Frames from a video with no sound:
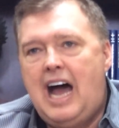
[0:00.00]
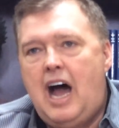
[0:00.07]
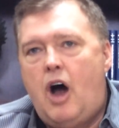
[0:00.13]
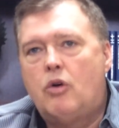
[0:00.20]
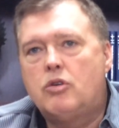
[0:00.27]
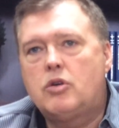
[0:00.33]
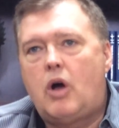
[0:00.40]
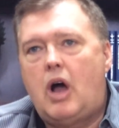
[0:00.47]

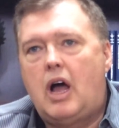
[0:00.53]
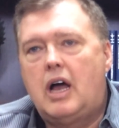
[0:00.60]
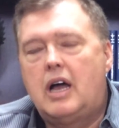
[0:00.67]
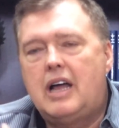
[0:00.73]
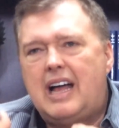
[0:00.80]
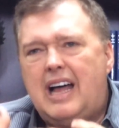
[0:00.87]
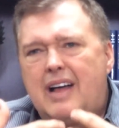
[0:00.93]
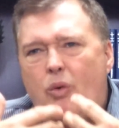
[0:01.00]
out
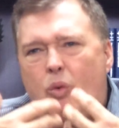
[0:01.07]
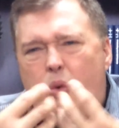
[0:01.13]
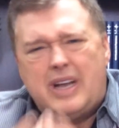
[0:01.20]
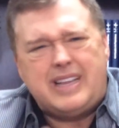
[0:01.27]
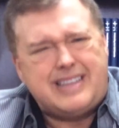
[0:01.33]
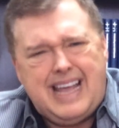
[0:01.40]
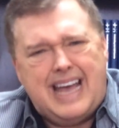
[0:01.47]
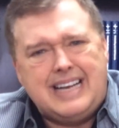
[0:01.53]

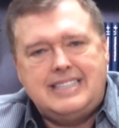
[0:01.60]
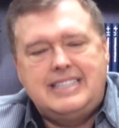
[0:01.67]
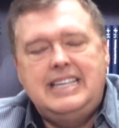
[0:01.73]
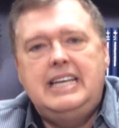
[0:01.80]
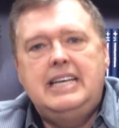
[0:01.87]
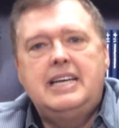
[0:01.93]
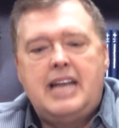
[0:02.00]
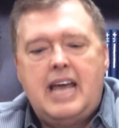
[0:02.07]
what that
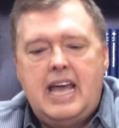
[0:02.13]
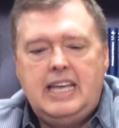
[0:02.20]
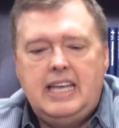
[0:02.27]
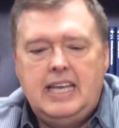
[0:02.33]
DNA